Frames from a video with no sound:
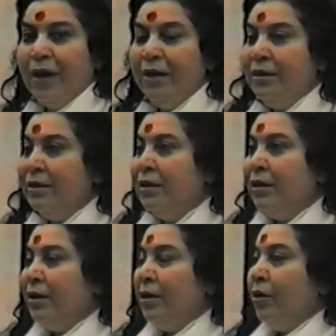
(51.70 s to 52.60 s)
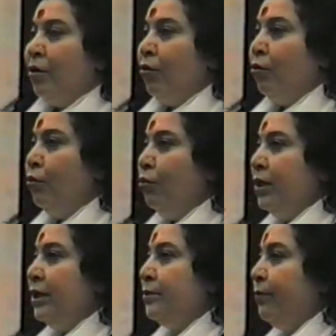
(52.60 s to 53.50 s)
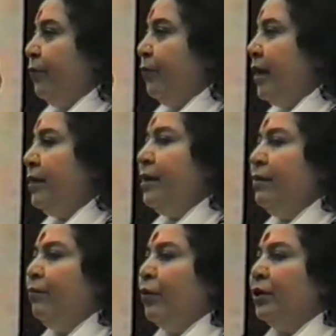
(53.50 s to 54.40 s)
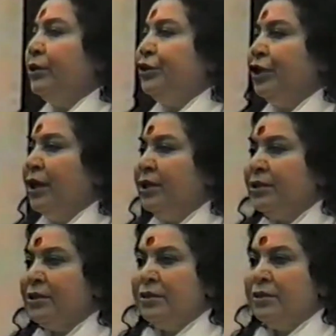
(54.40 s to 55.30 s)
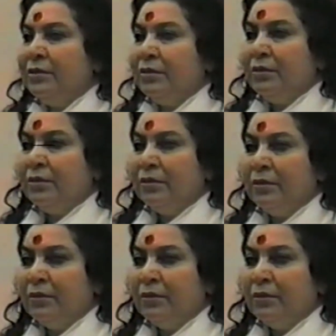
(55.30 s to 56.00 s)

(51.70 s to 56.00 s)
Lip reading: She is the one who is waiting for a chance